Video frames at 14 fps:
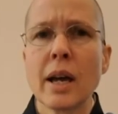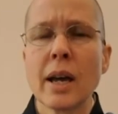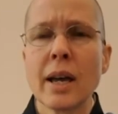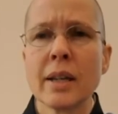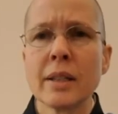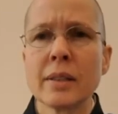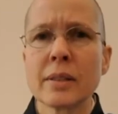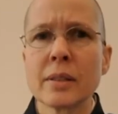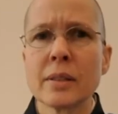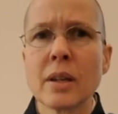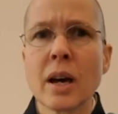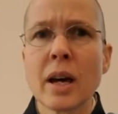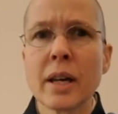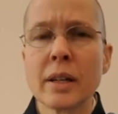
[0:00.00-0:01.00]
and it's
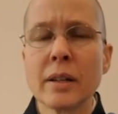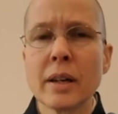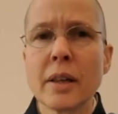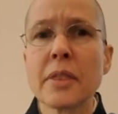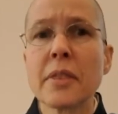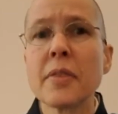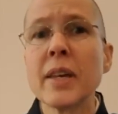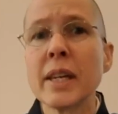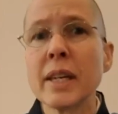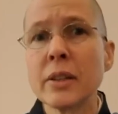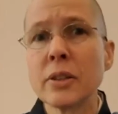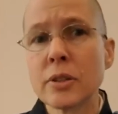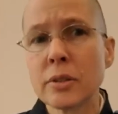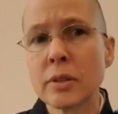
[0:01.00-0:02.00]
not a thing
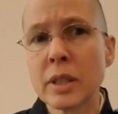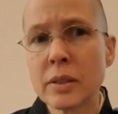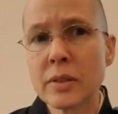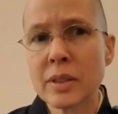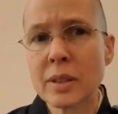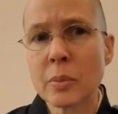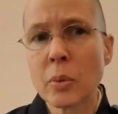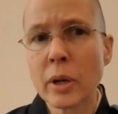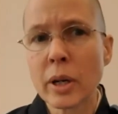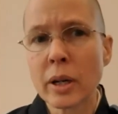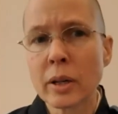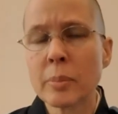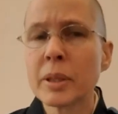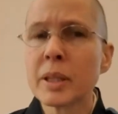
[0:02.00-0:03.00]
to get
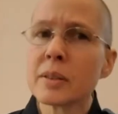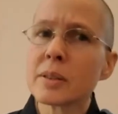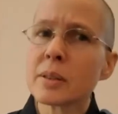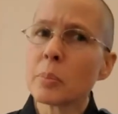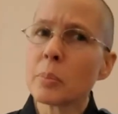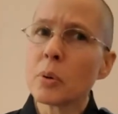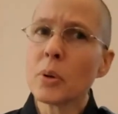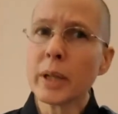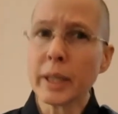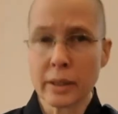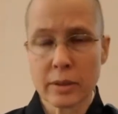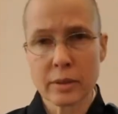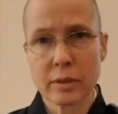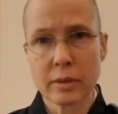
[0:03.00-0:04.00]
somewhere, but it's a
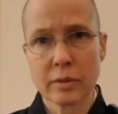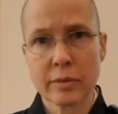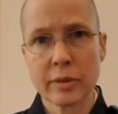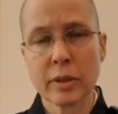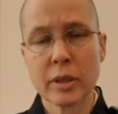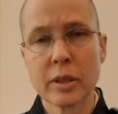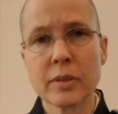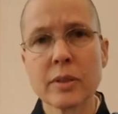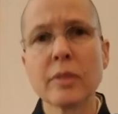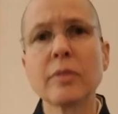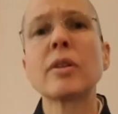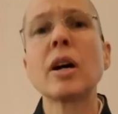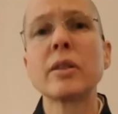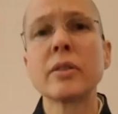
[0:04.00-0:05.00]
point for us of
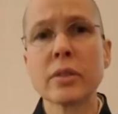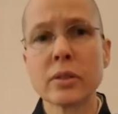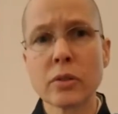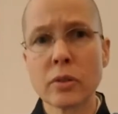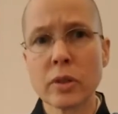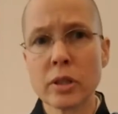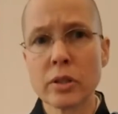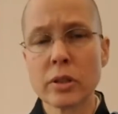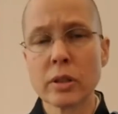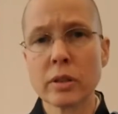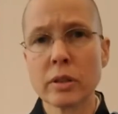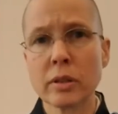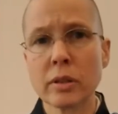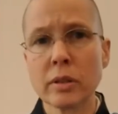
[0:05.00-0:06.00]
concentration.
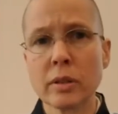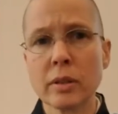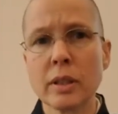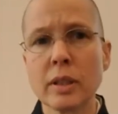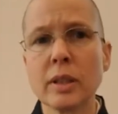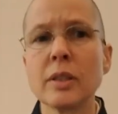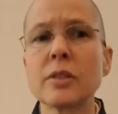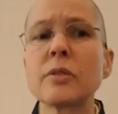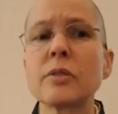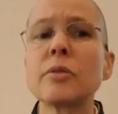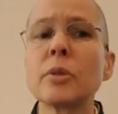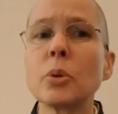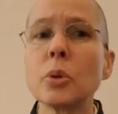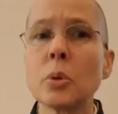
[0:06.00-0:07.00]
It's a
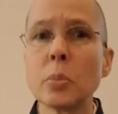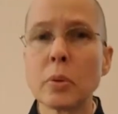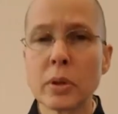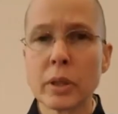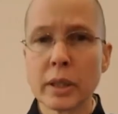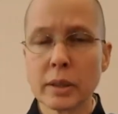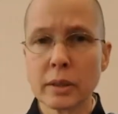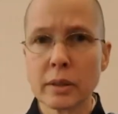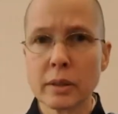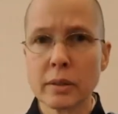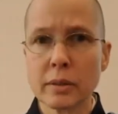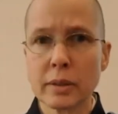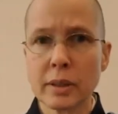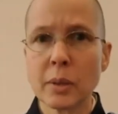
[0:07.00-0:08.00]
focal point
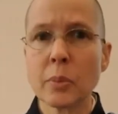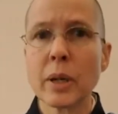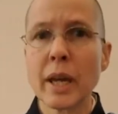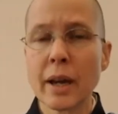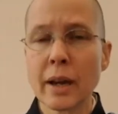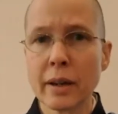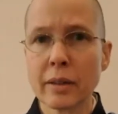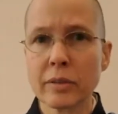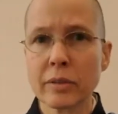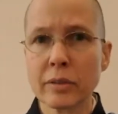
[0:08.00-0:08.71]
that we have.